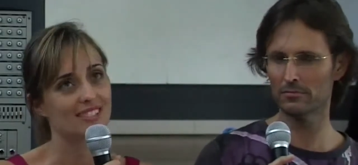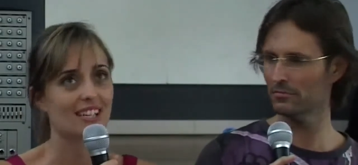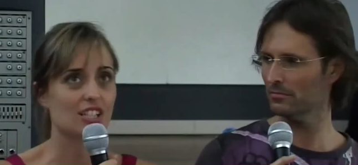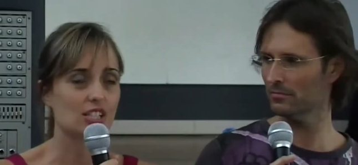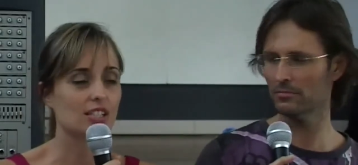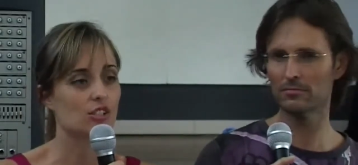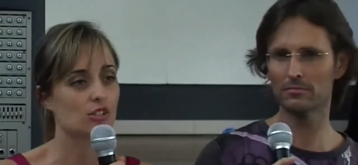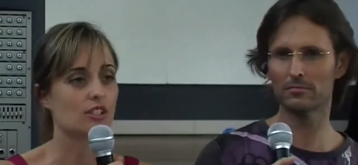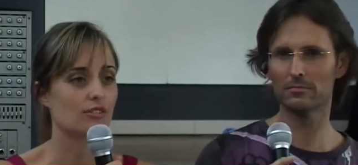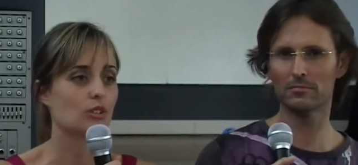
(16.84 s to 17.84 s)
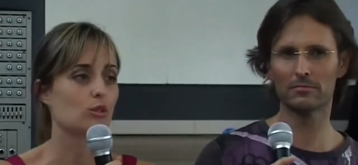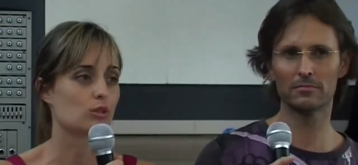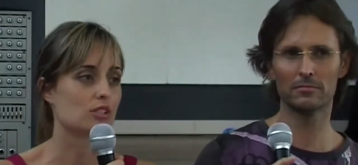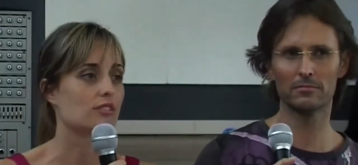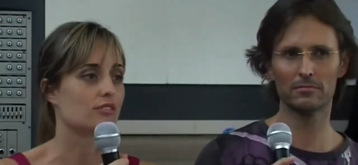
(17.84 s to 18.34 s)
Speaker 1: it's actually too
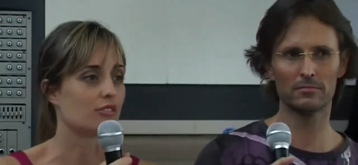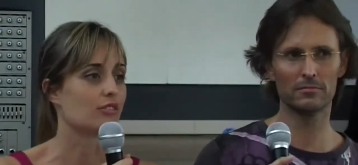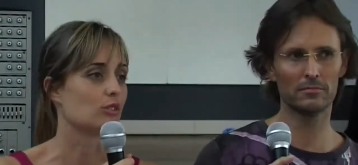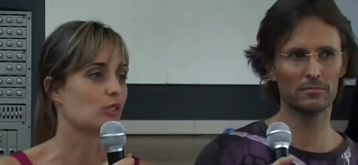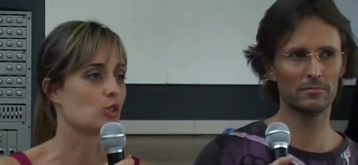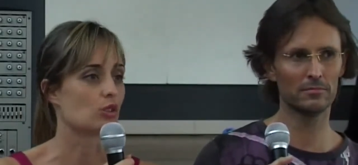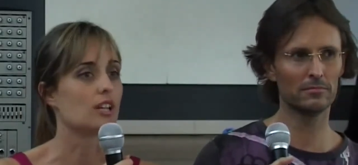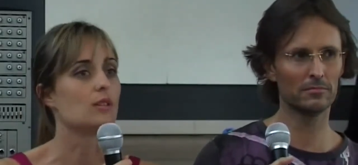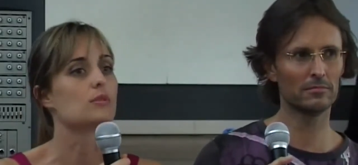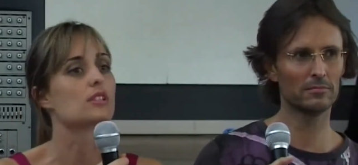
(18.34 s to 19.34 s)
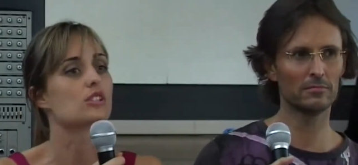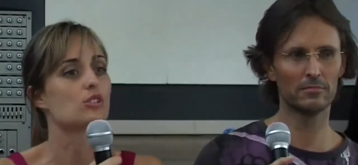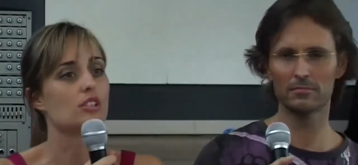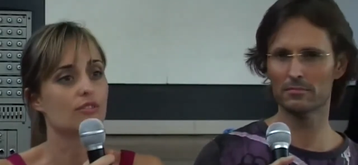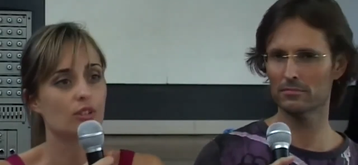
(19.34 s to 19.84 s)
difficult to fulfill your dreams, it's
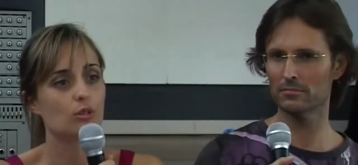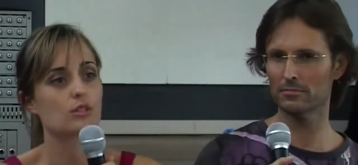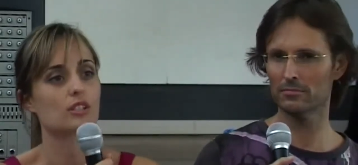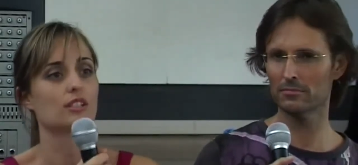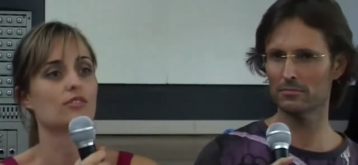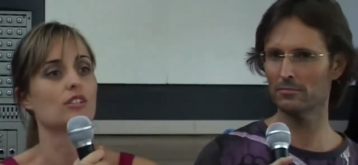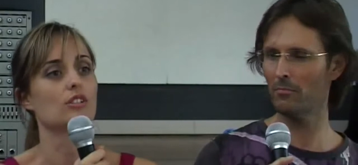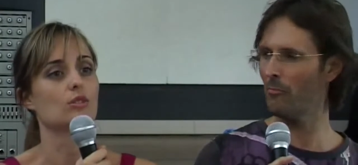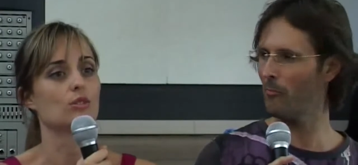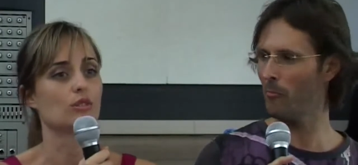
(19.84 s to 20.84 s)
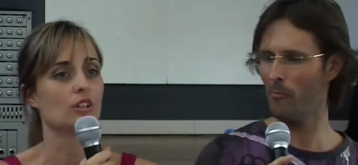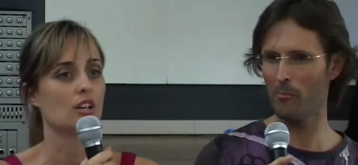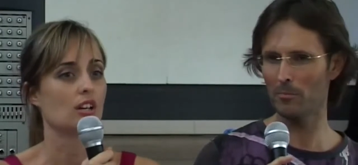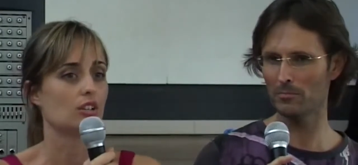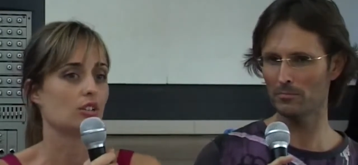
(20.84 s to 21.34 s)
too difficult to live in
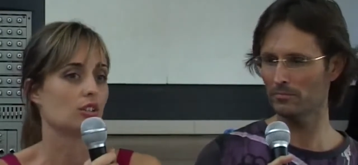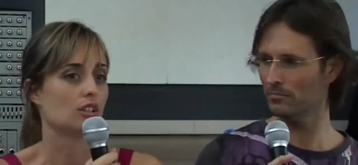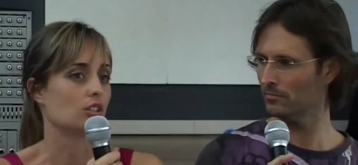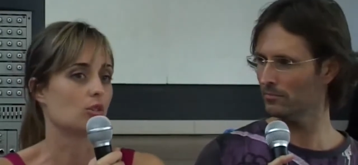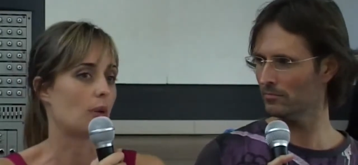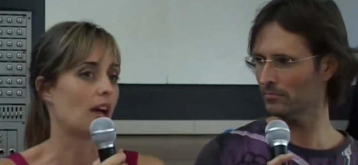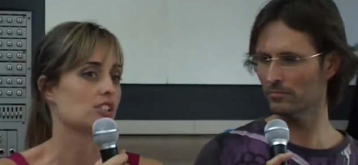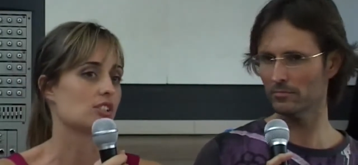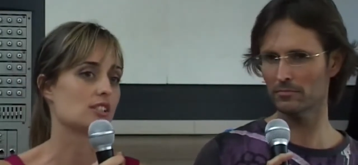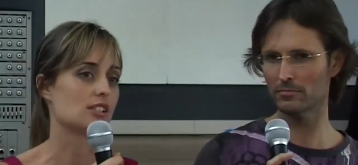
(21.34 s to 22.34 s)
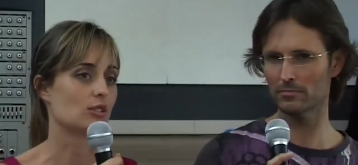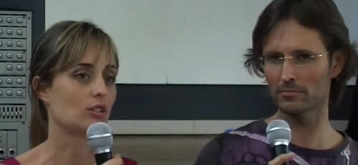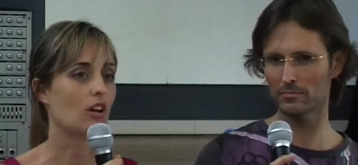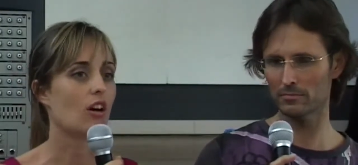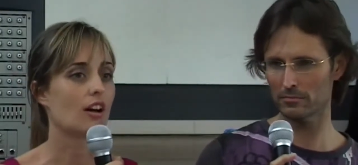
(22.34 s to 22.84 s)
your passions, in
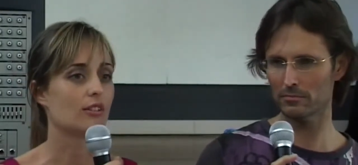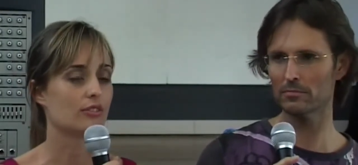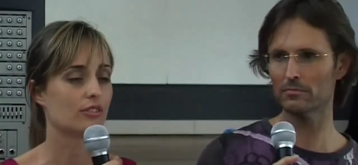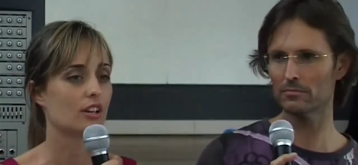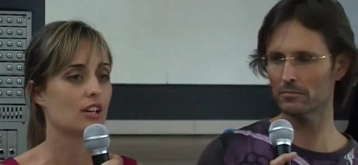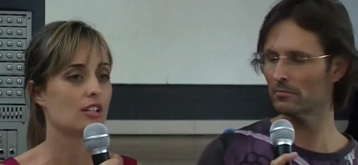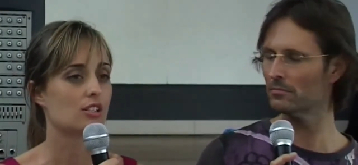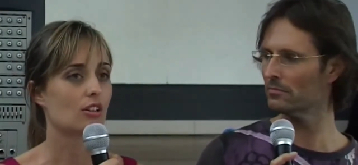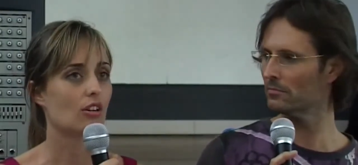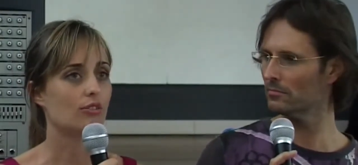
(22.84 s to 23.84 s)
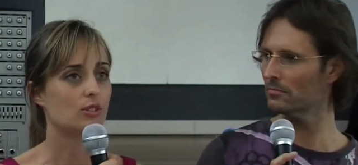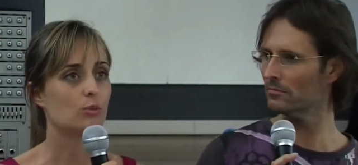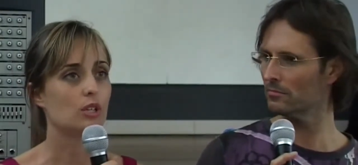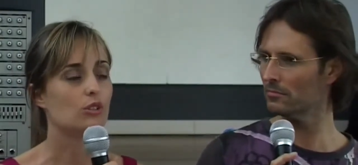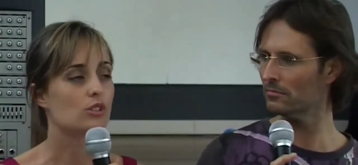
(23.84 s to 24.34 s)
your life. So
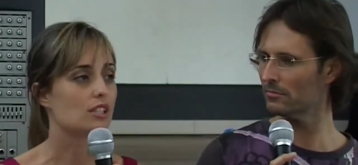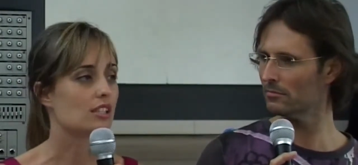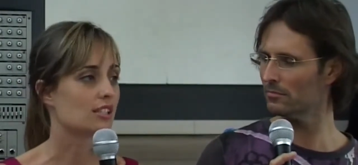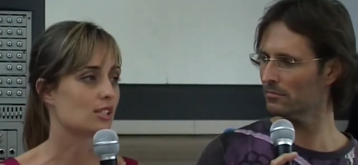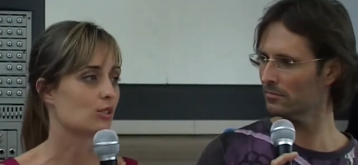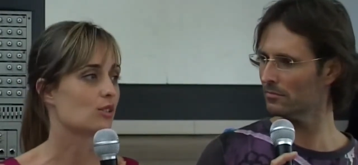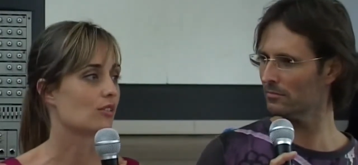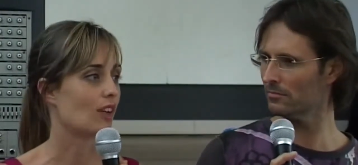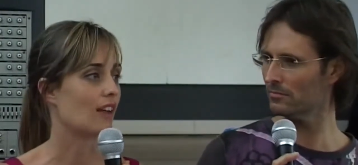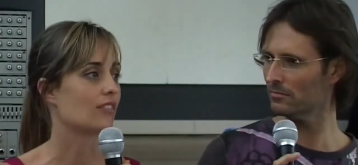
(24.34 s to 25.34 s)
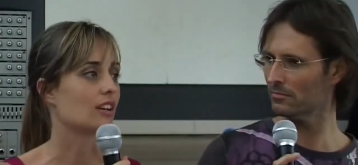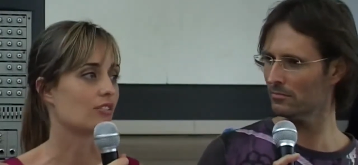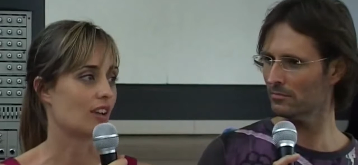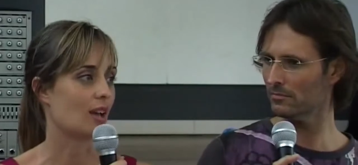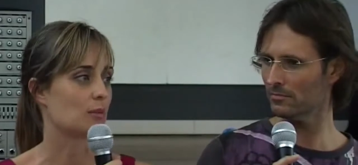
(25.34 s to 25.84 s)
often we use the excuse of having
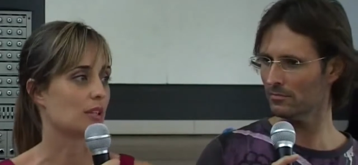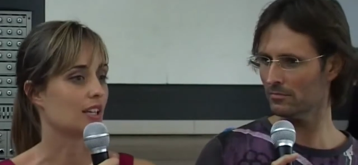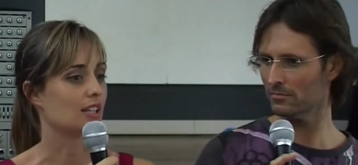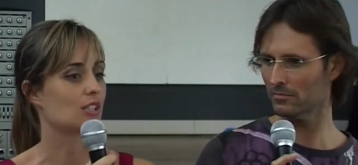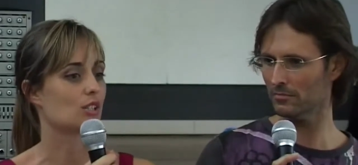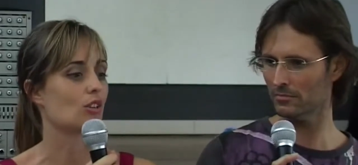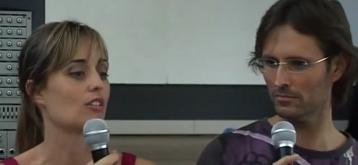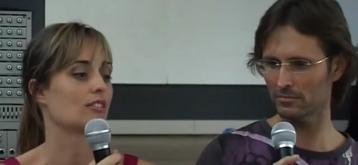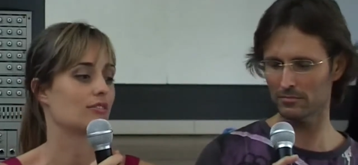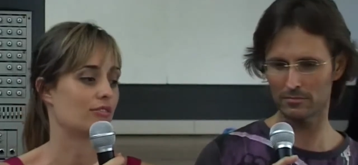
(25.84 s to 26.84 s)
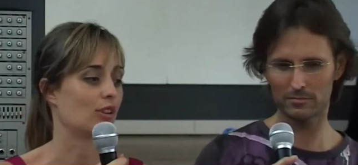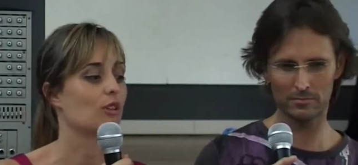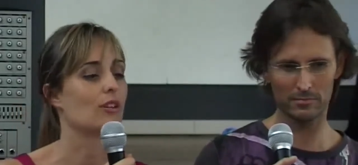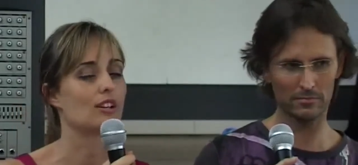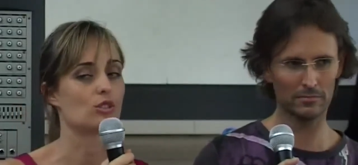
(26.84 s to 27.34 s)
a family to not
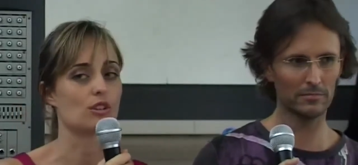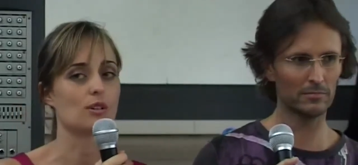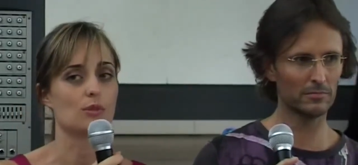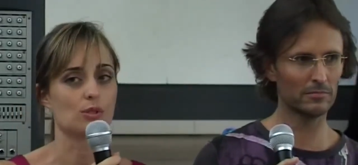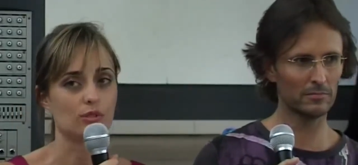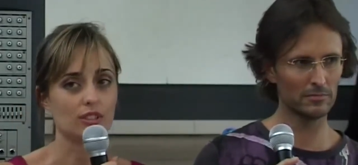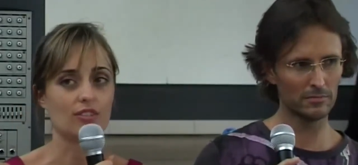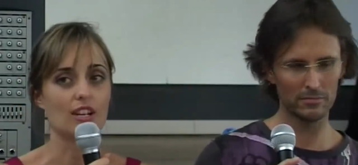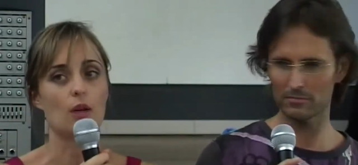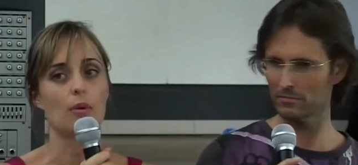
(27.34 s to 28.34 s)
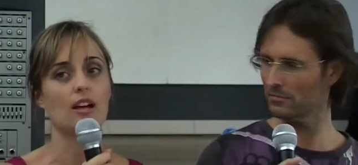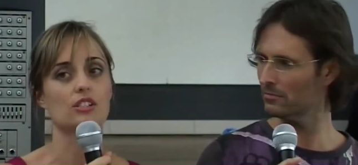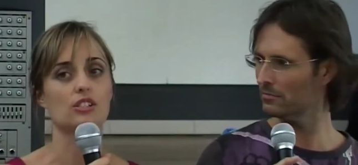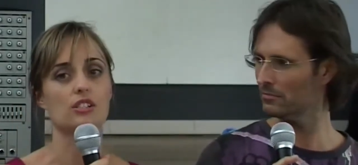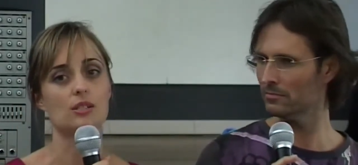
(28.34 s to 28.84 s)
follow our dreams or live in our
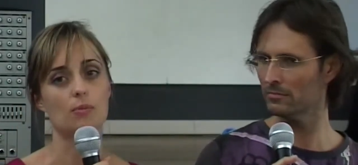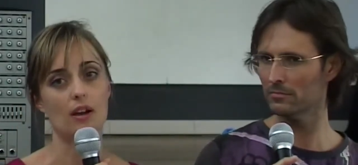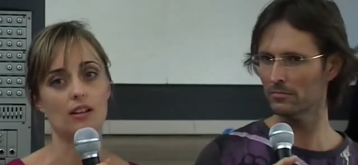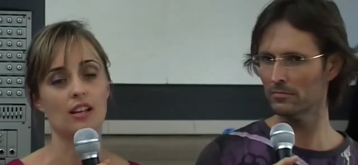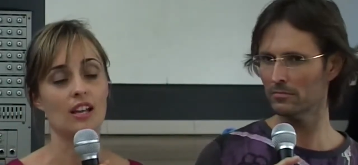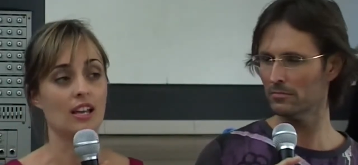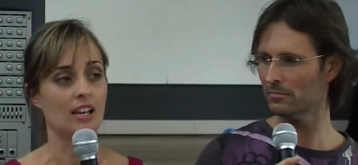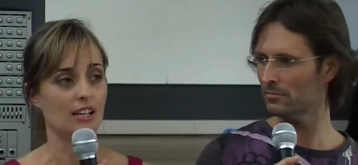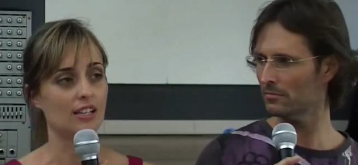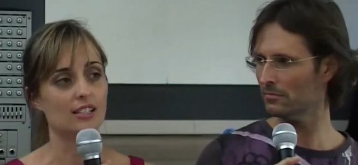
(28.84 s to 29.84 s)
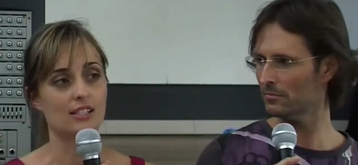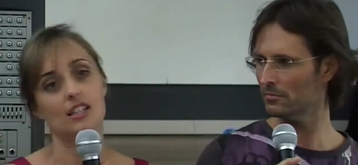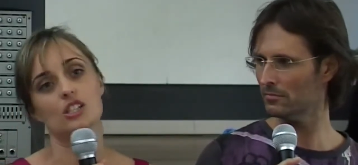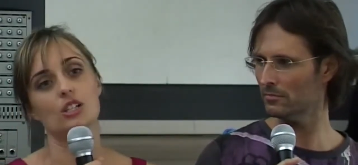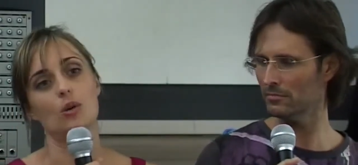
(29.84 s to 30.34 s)
passions, but it's
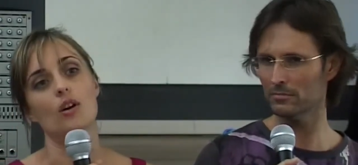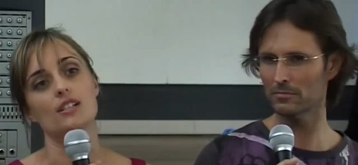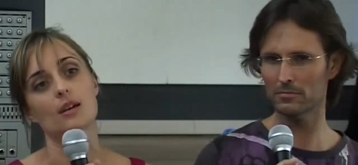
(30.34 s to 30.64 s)
actually quite